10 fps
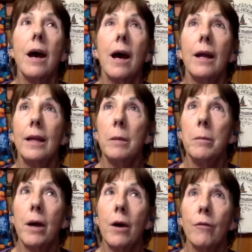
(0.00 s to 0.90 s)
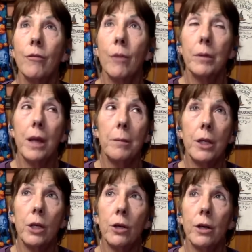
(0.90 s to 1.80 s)
an email from Debbie
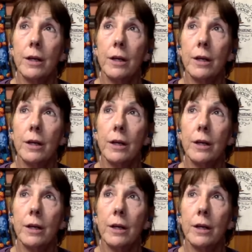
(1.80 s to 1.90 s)
Cook